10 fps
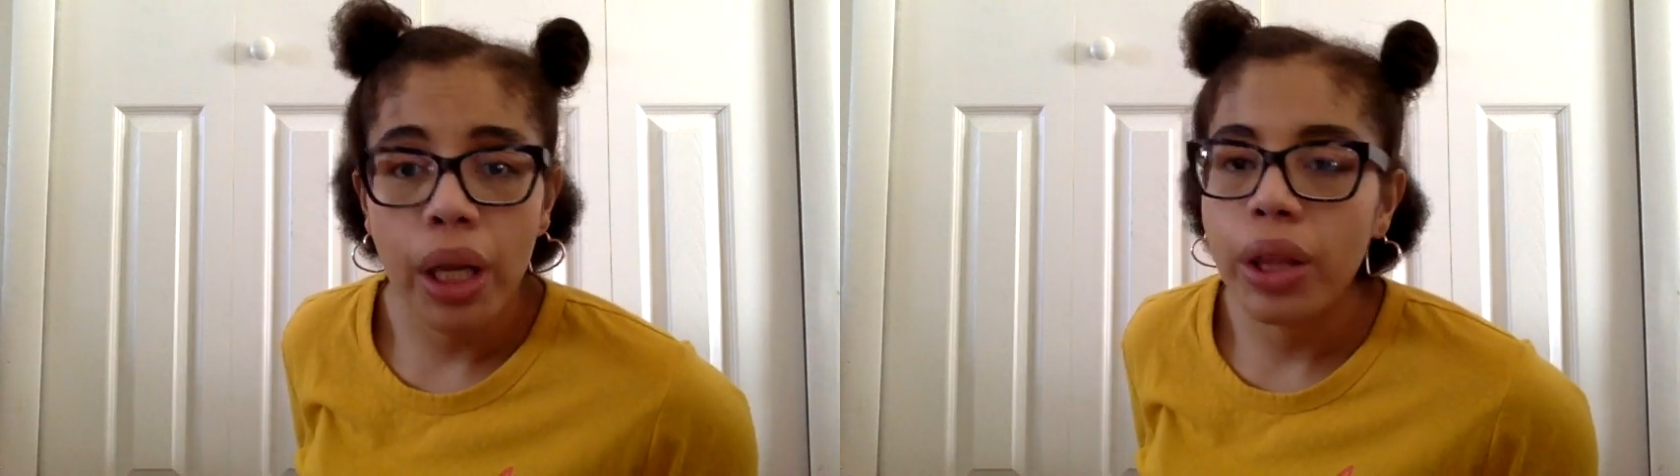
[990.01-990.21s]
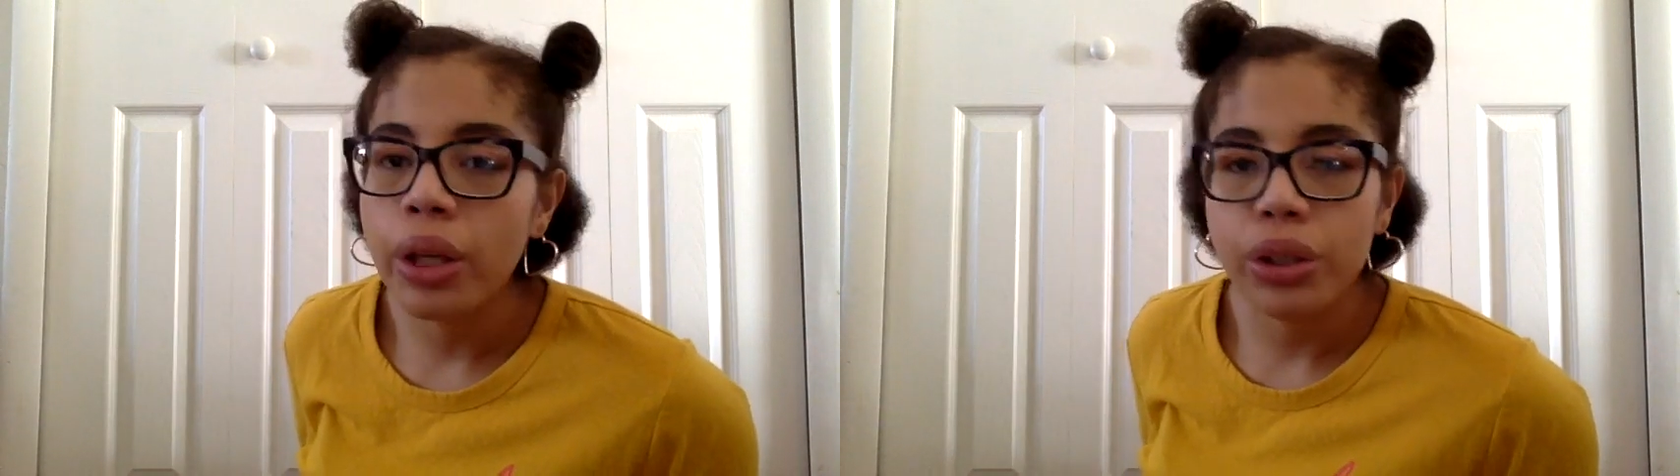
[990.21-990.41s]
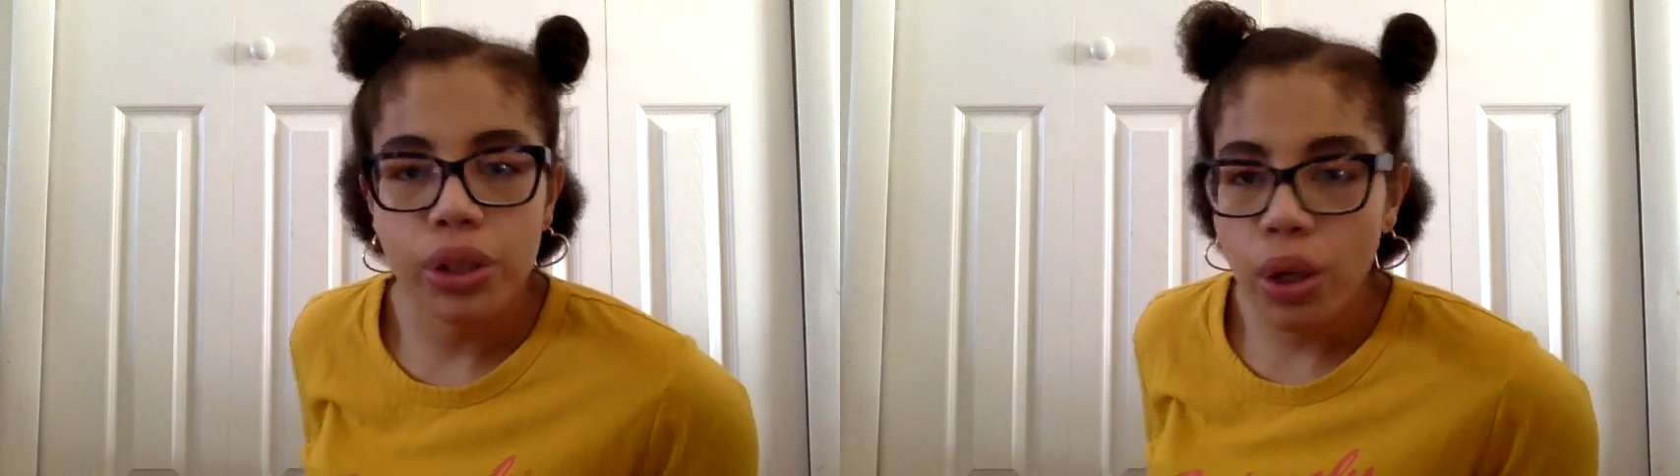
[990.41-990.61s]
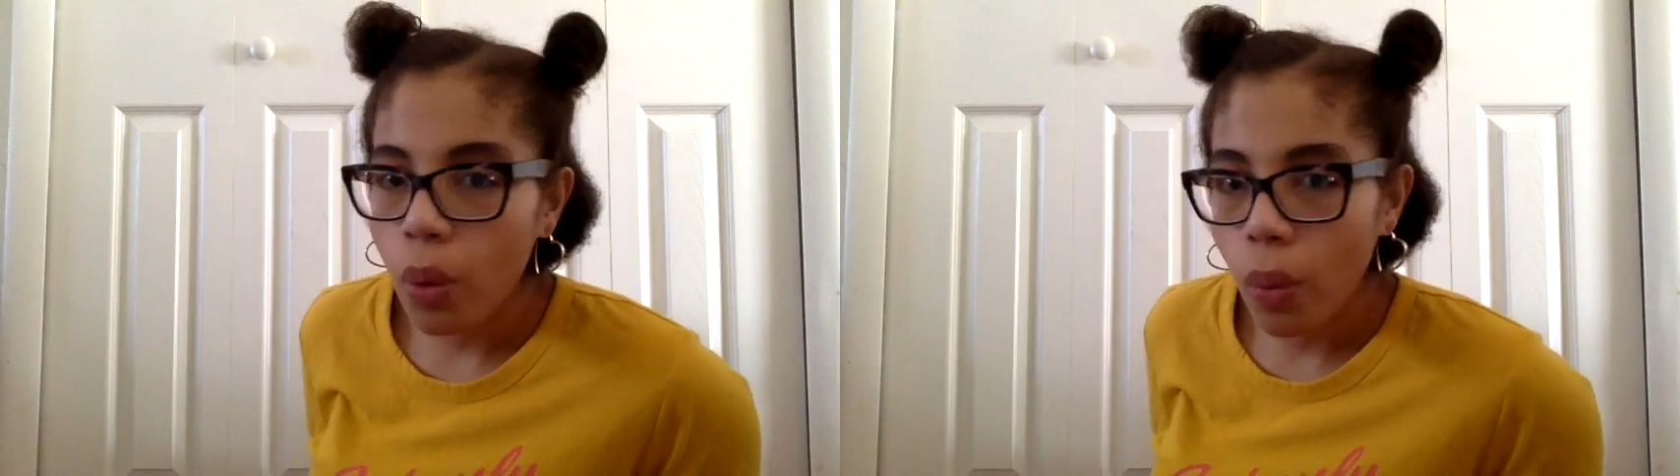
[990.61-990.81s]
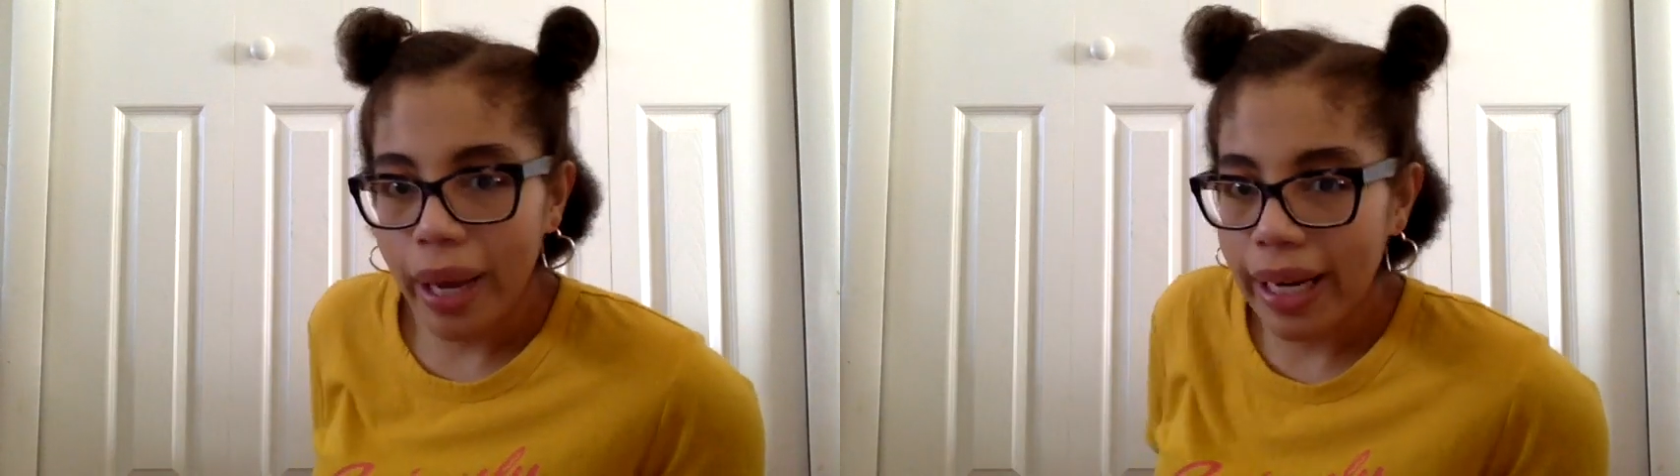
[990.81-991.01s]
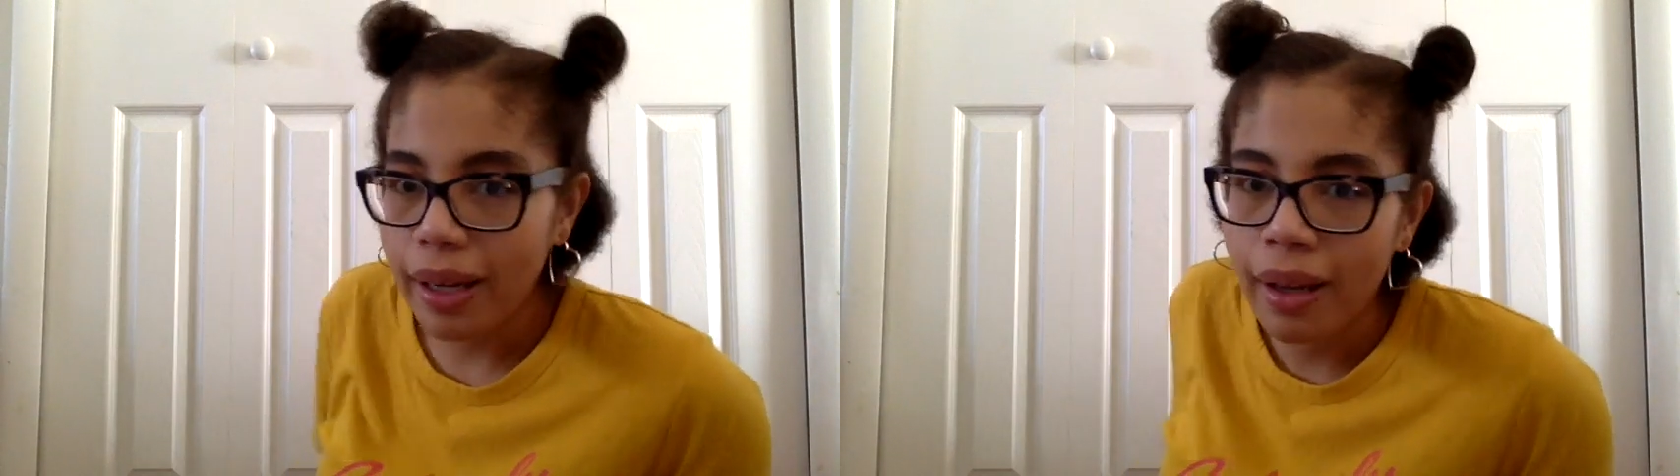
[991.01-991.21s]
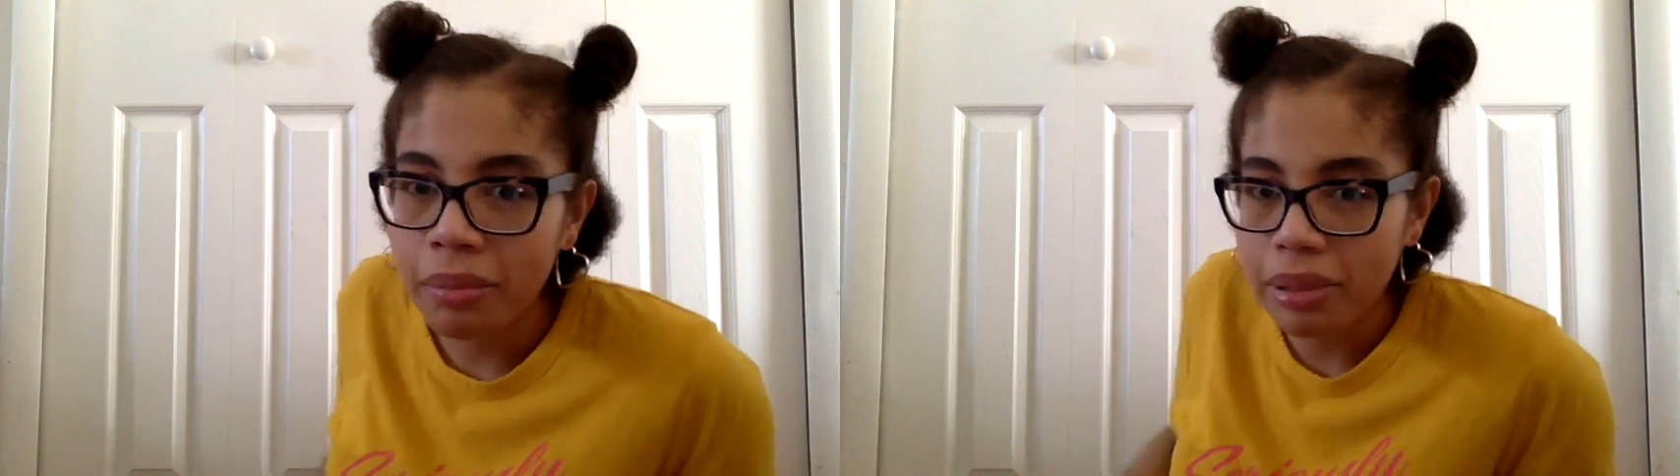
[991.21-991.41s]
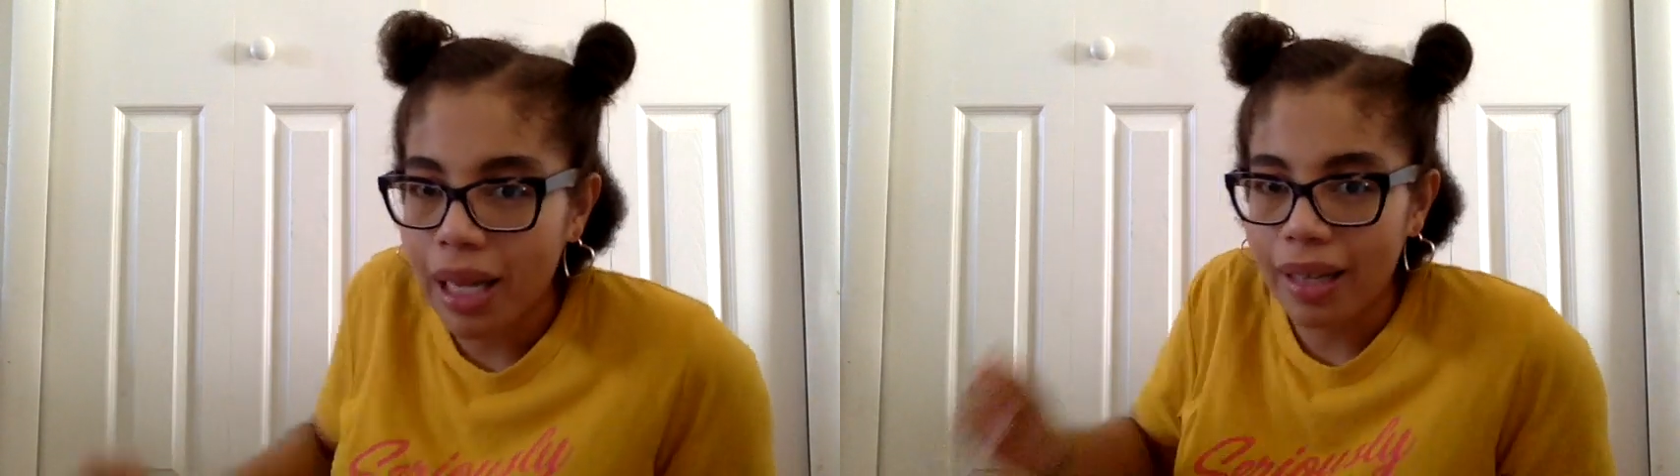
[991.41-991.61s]
there's no way to
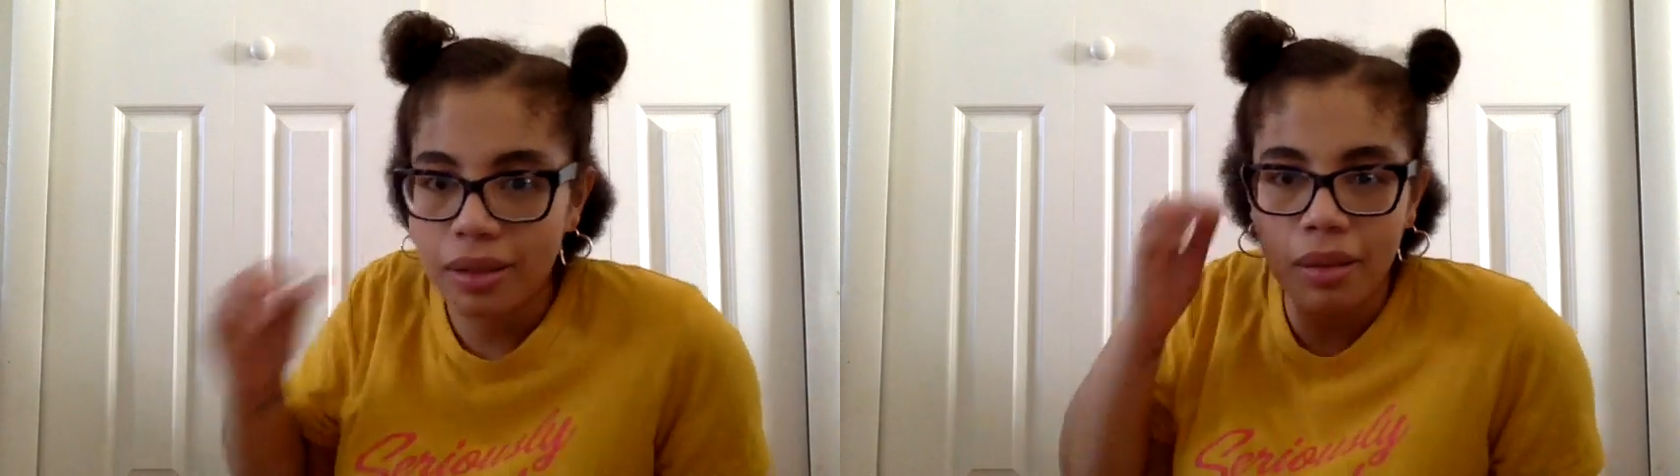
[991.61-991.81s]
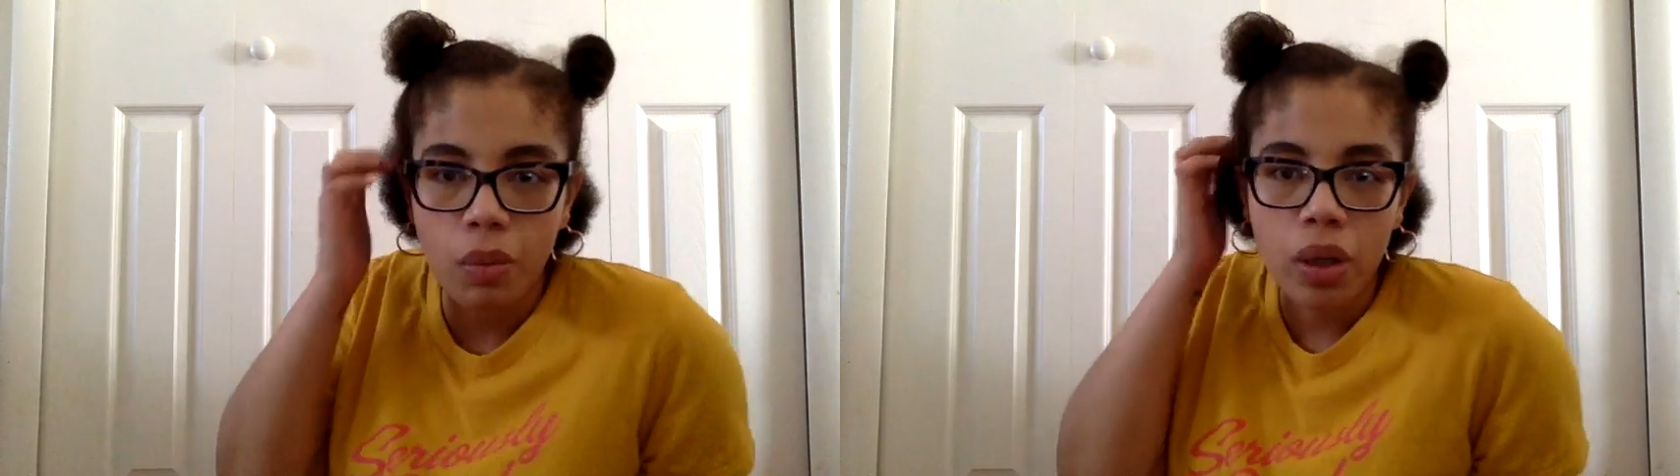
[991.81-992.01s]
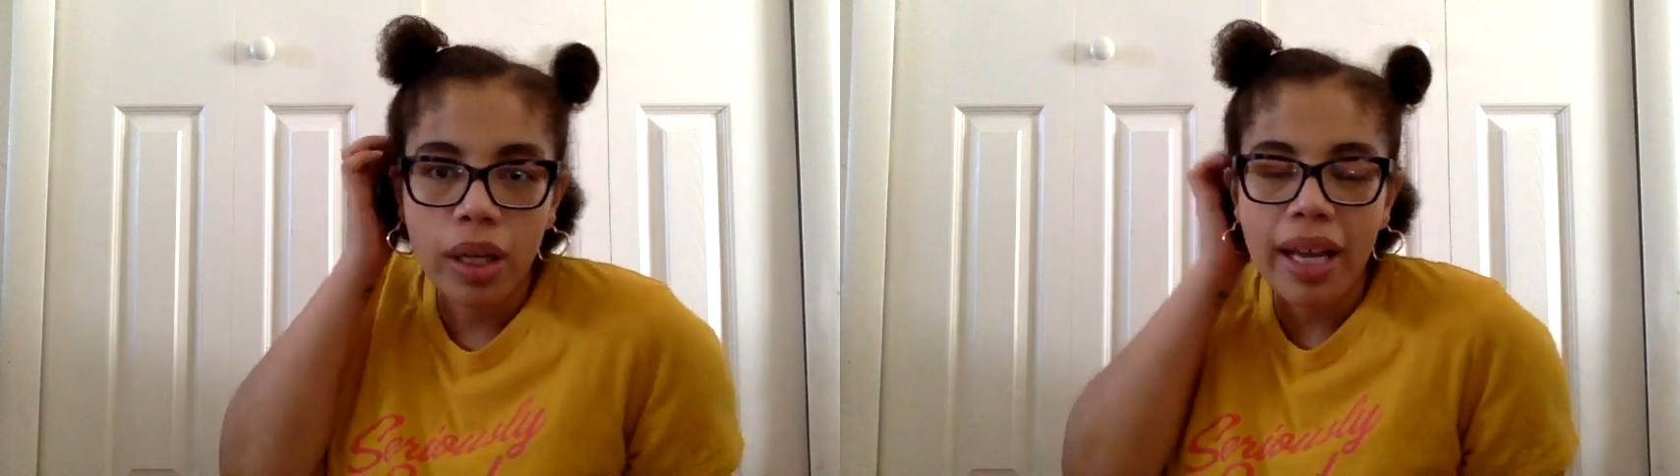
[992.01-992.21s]
unblock someone.